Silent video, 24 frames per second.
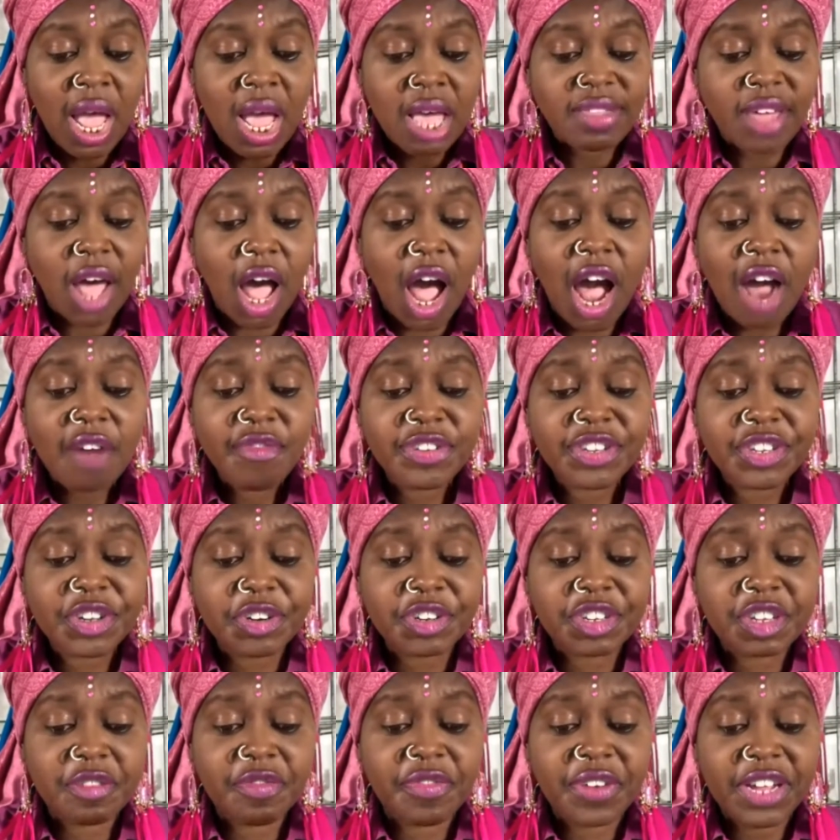The
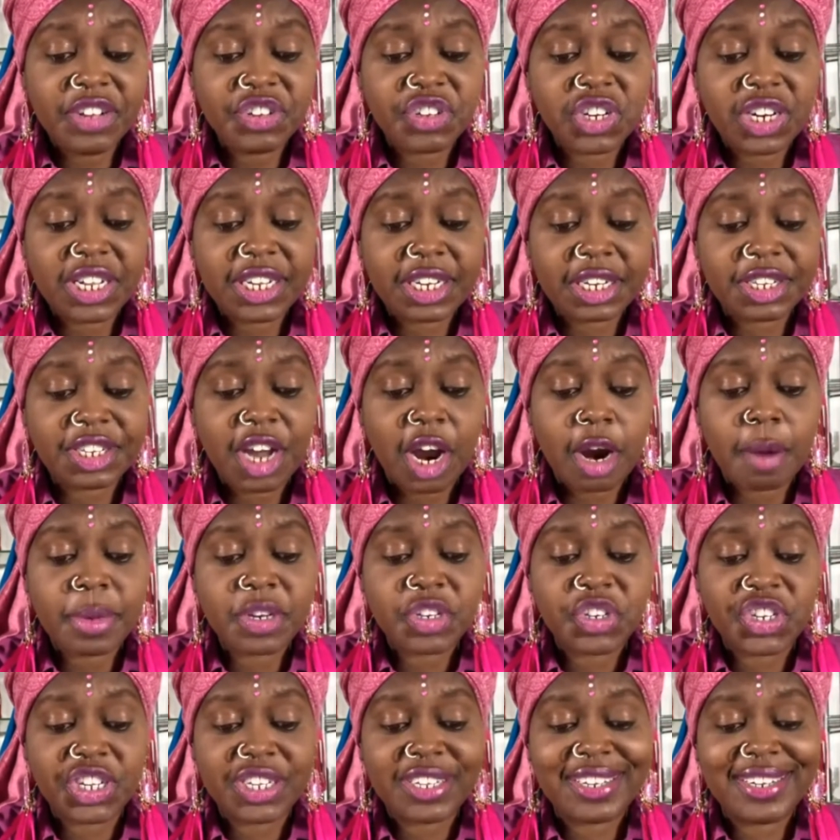officers eventually determine
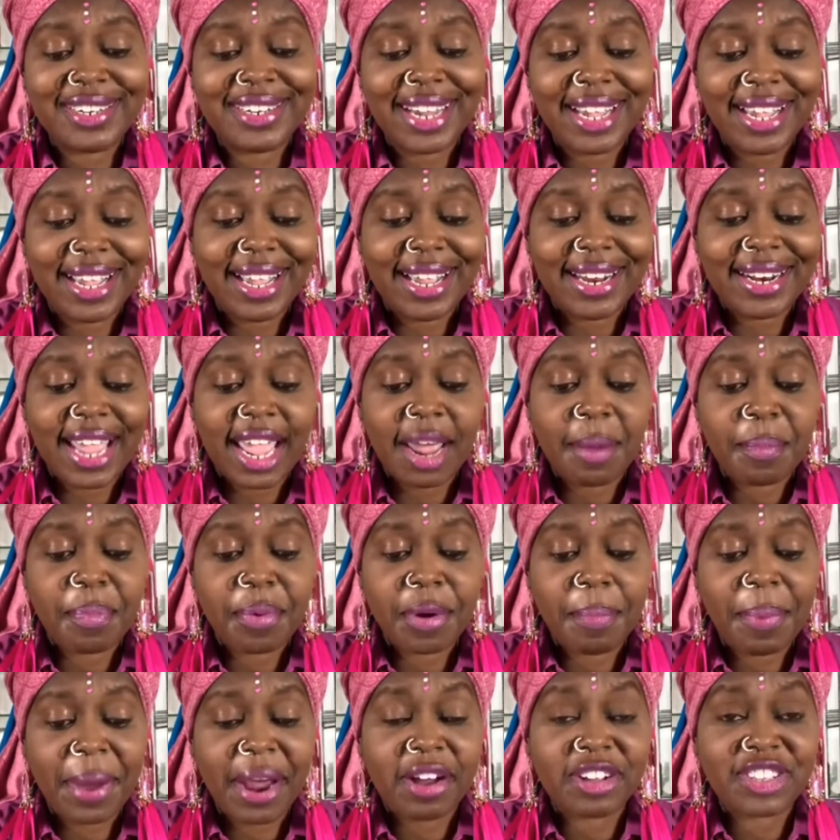she's done and
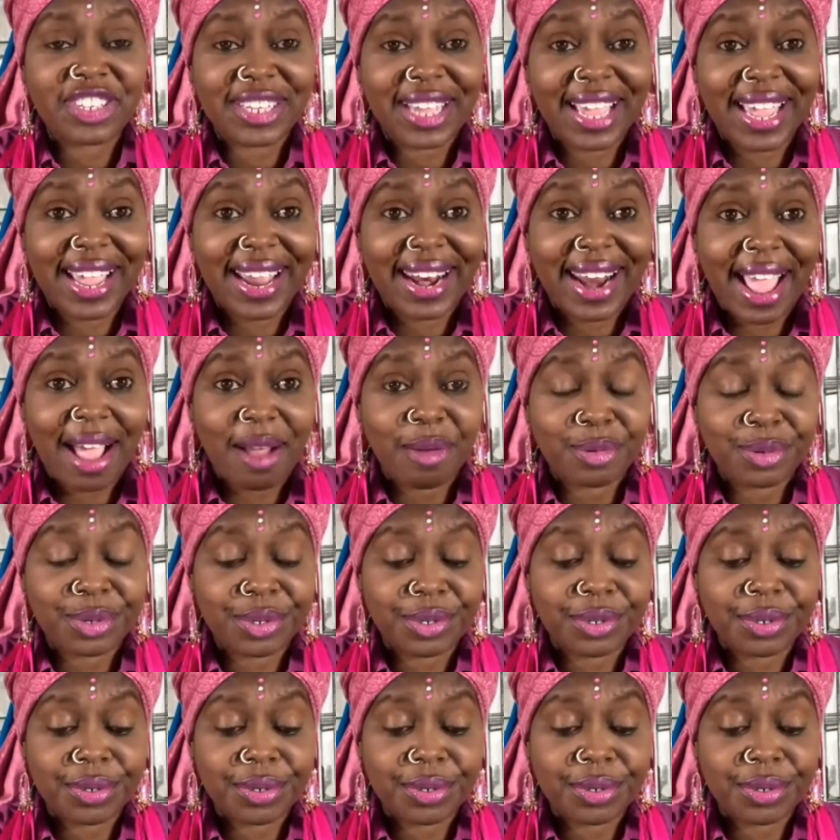prepare to head out.